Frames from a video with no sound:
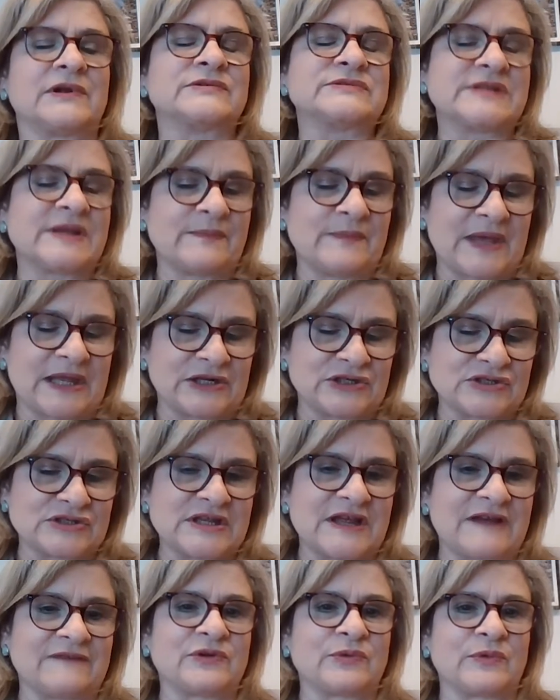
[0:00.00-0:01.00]
or some
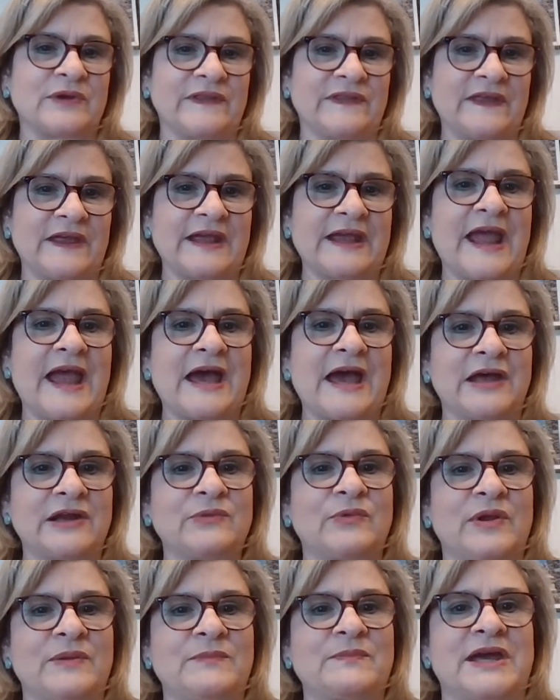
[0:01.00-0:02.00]
managers have to rethink, how
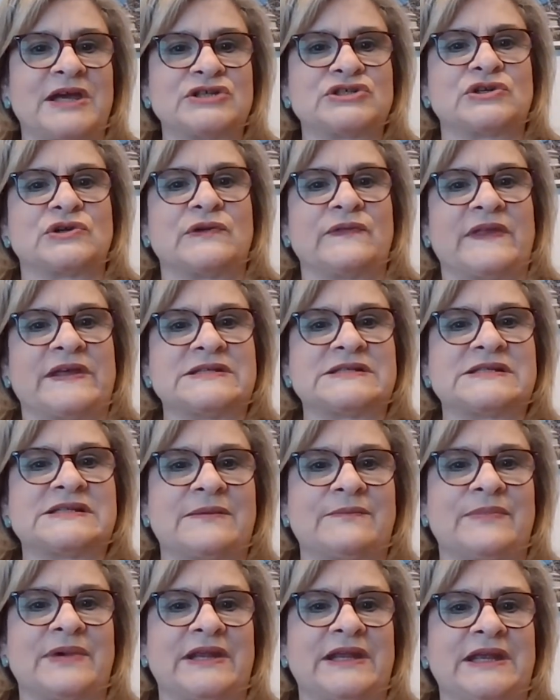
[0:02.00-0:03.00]
do we measure that
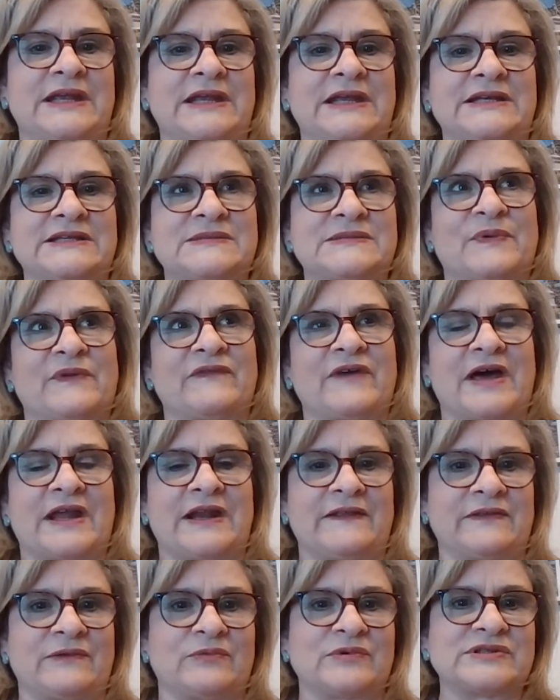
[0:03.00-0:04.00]
somebody is
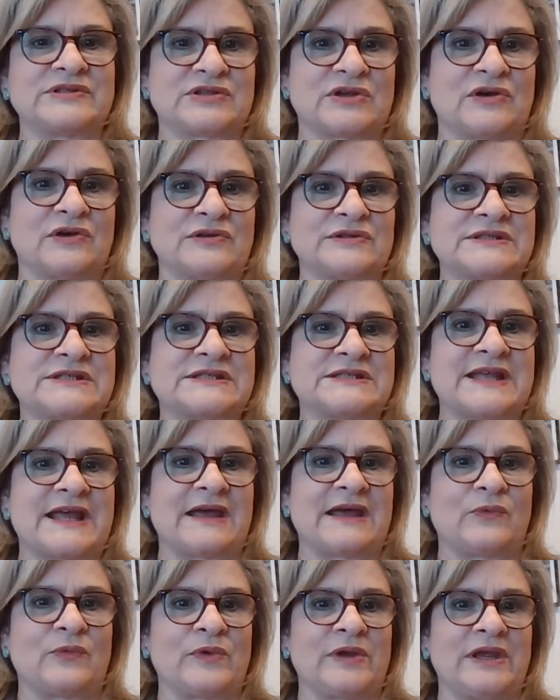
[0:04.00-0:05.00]
providing the results
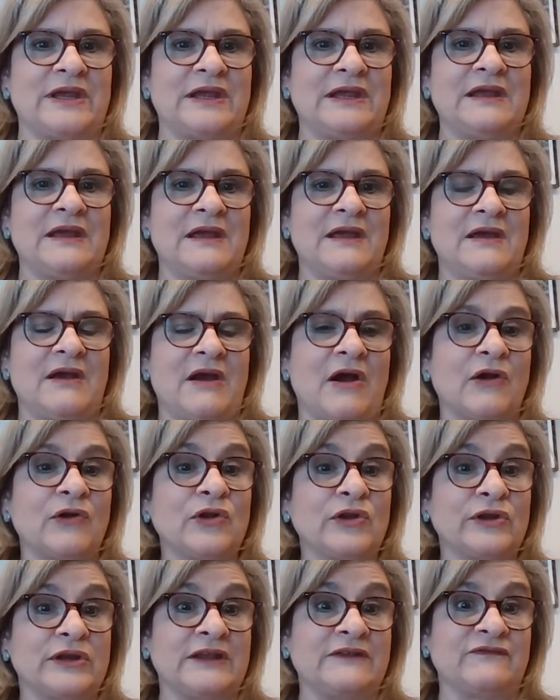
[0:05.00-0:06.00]
that we are
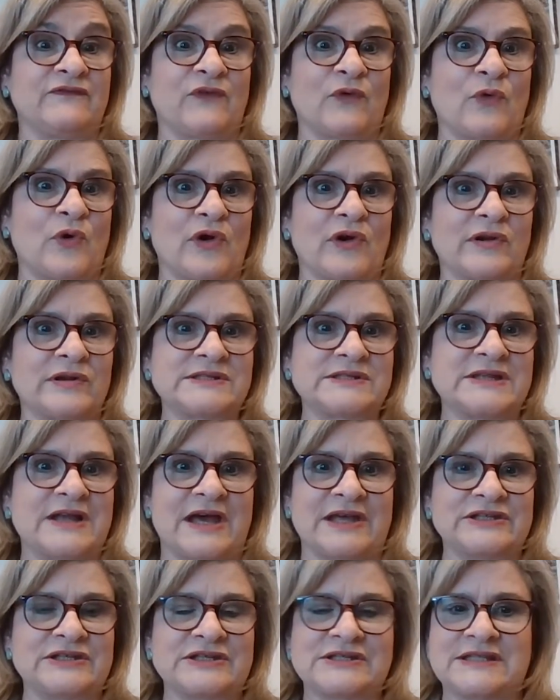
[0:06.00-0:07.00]
looking for? It's
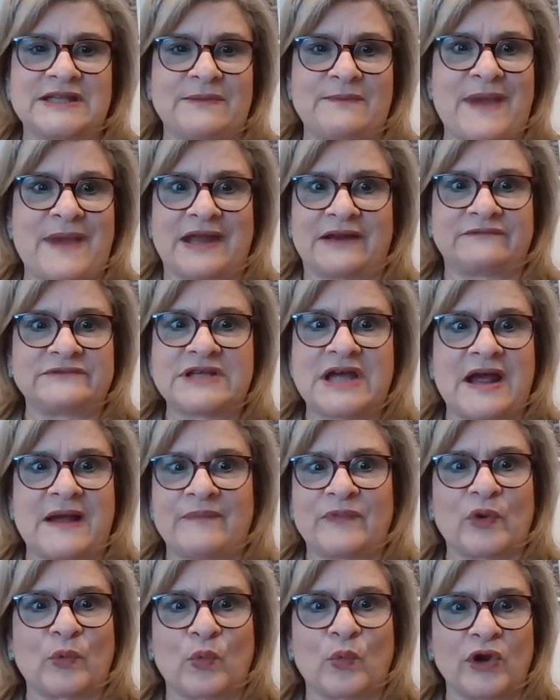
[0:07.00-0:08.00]
not just the amount of
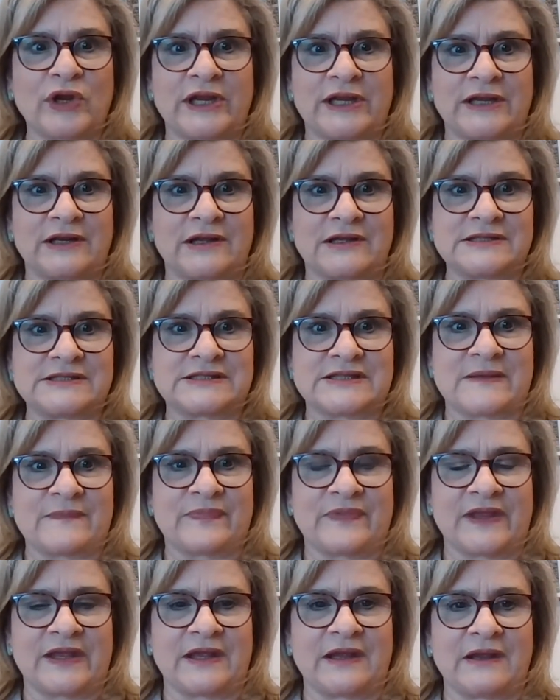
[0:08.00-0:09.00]
time they're working on
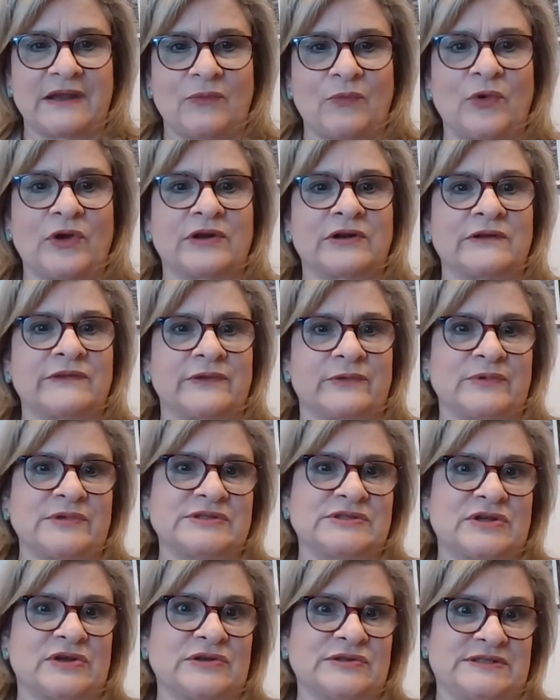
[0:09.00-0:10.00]
something. What are the
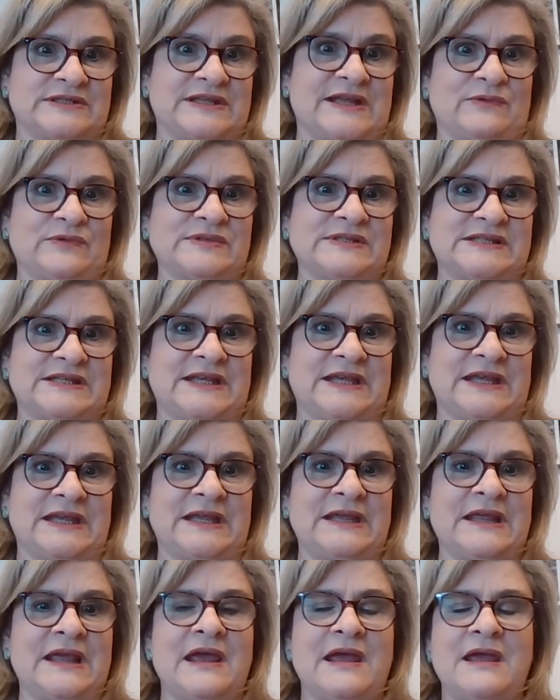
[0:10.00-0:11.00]
results that we're
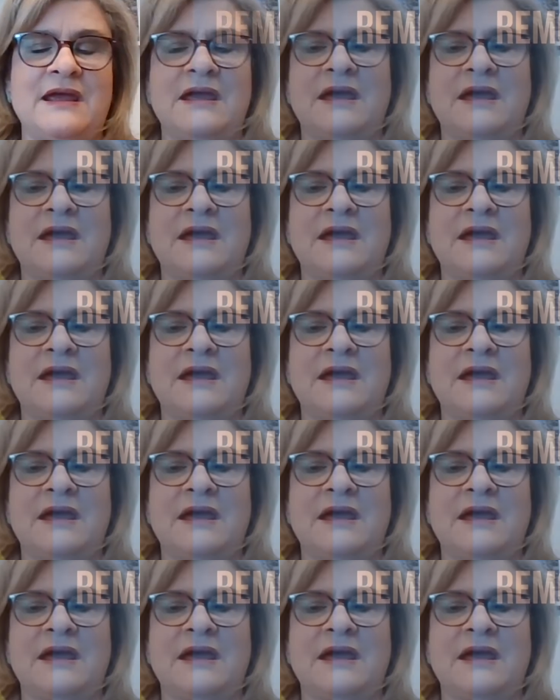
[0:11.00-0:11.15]
seeing?